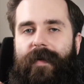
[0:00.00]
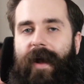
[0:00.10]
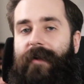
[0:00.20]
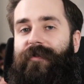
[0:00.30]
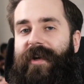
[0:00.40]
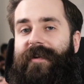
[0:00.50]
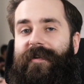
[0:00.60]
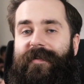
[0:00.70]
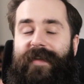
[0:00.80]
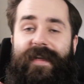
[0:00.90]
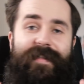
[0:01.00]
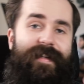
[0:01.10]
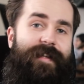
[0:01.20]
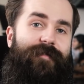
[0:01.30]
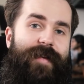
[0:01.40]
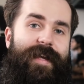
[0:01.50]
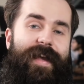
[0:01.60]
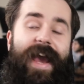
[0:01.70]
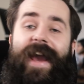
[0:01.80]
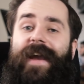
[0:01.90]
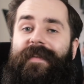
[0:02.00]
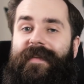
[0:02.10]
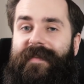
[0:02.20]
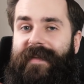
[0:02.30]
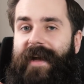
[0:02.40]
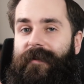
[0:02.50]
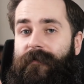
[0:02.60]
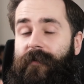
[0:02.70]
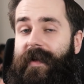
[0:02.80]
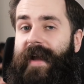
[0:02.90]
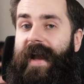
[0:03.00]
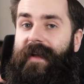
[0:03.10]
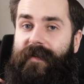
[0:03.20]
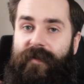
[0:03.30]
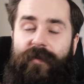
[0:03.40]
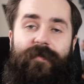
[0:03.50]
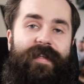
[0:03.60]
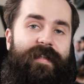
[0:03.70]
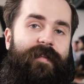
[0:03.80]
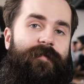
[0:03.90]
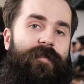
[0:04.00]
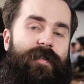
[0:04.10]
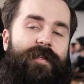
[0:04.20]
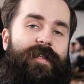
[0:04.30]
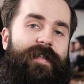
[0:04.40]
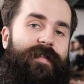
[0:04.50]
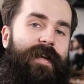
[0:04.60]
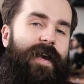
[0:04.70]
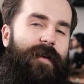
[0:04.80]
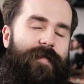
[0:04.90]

Hello traders, it's another week, and instead of looking at new successful challenges,